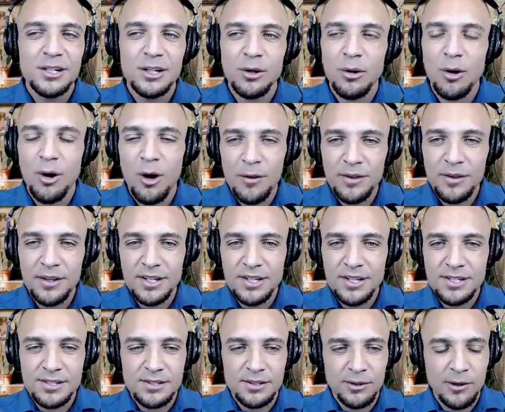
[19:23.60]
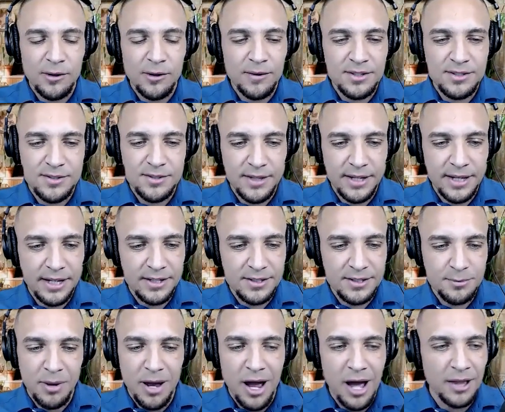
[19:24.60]
all these
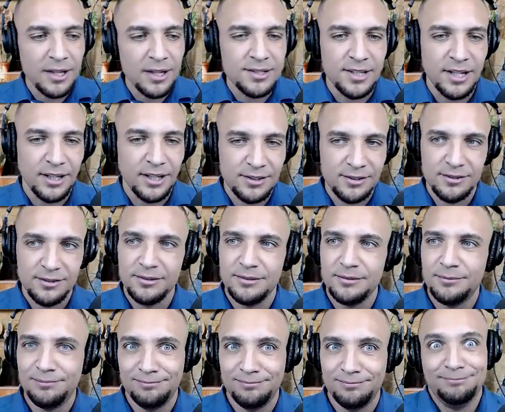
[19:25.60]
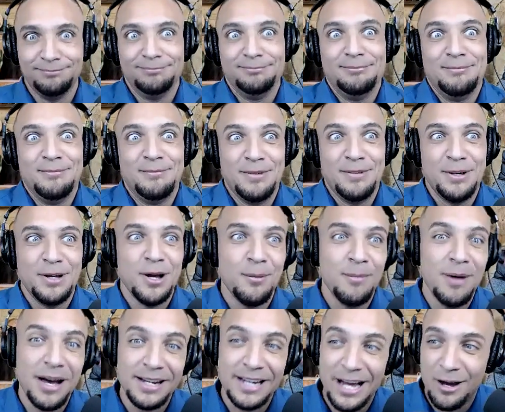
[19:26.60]
things, politics.
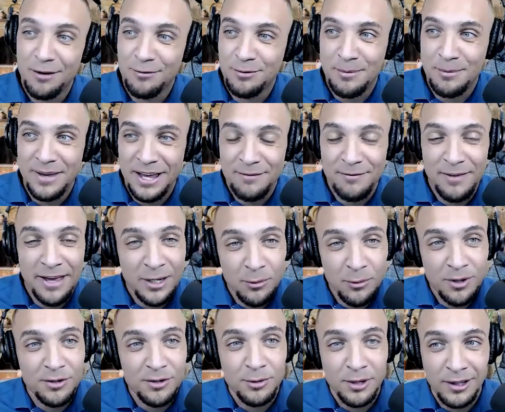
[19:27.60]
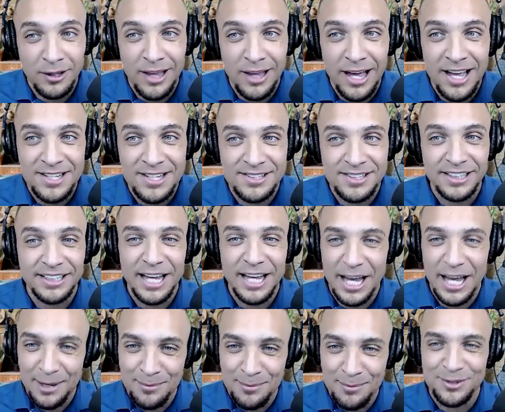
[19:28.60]
Come on now. If anyone realized the
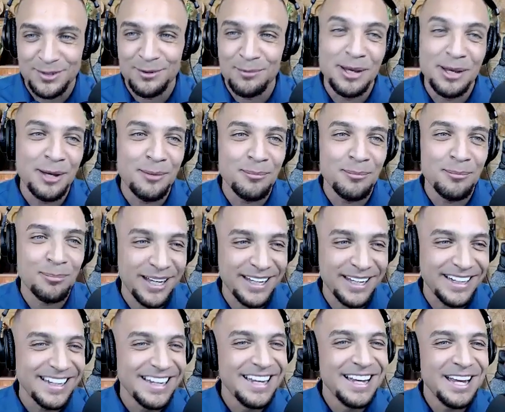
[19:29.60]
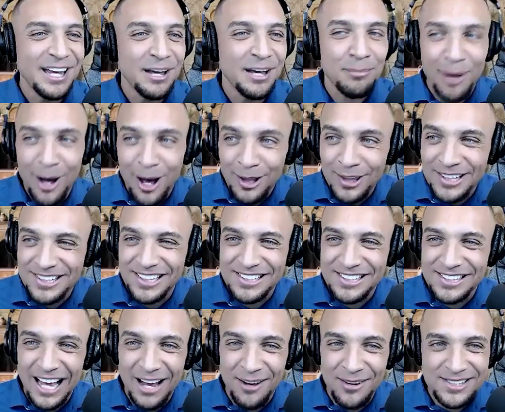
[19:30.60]
games being played in
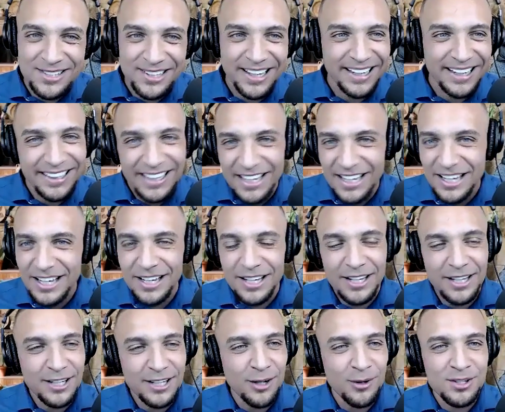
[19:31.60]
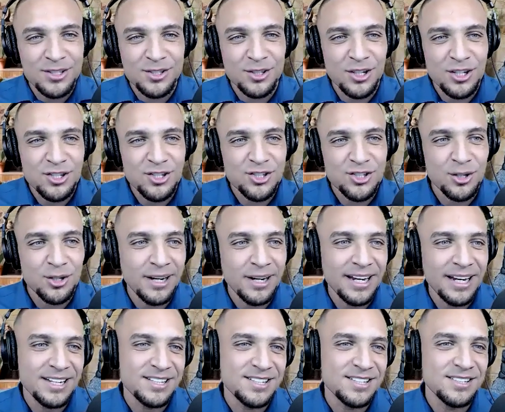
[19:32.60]
politics now, it's it's
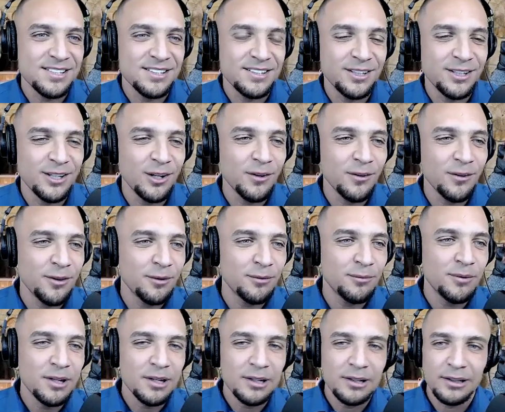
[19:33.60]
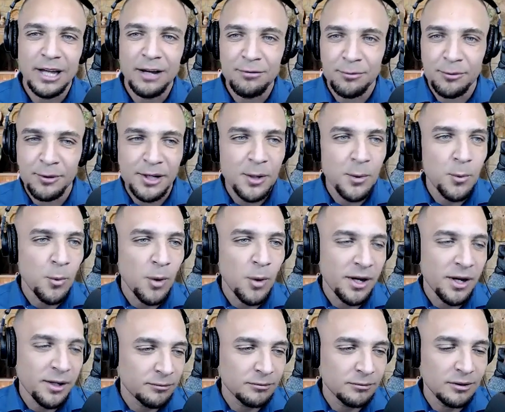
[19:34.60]
charades. The left
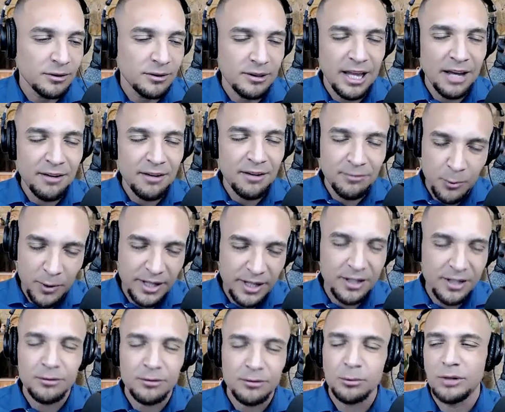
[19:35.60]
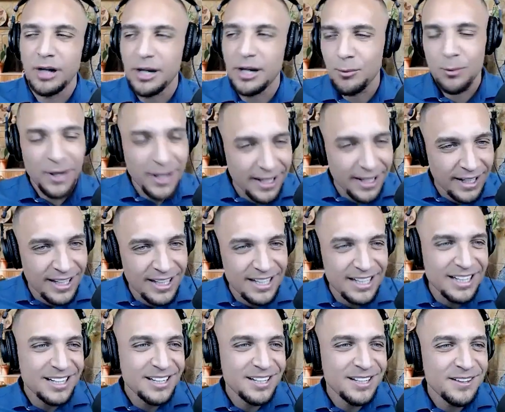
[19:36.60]
wing, right wing,
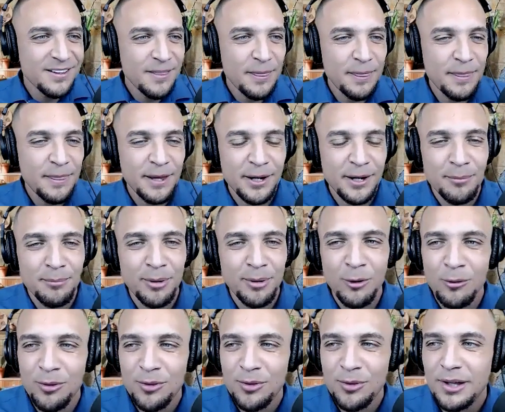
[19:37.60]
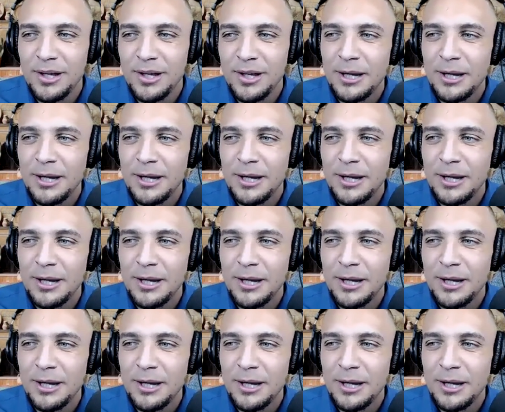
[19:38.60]
they're both